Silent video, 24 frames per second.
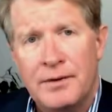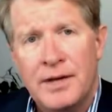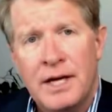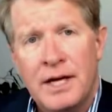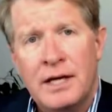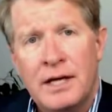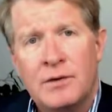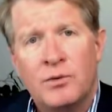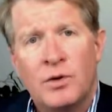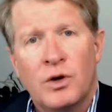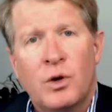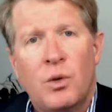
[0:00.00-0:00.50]

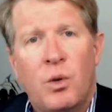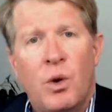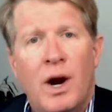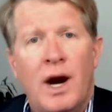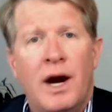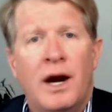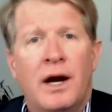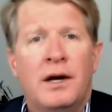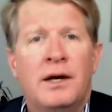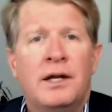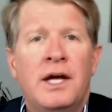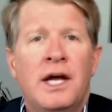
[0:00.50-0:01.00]
They
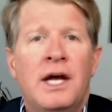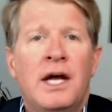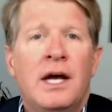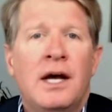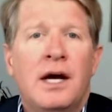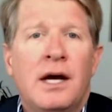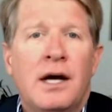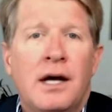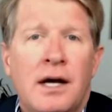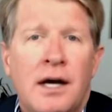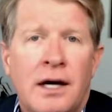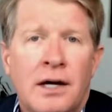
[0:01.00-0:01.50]
required
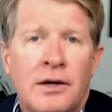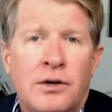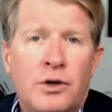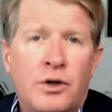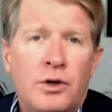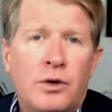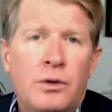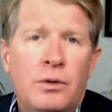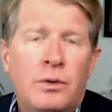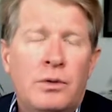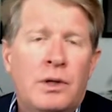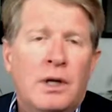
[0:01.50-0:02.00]

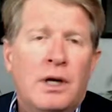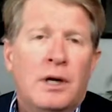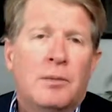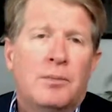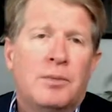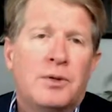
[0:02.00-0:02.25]
new